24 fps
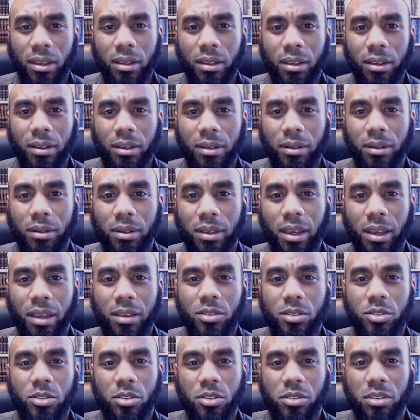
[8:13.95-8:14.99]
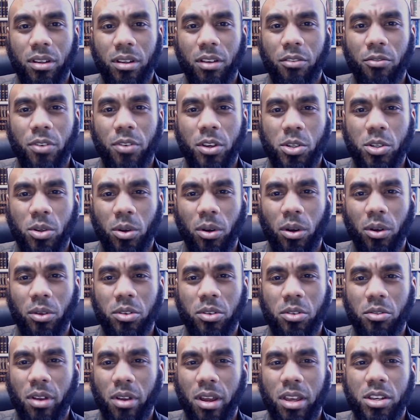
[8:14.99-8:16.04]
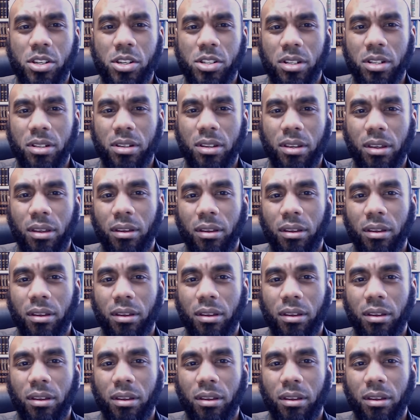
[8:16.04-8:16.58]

Okay, it's just an official alteration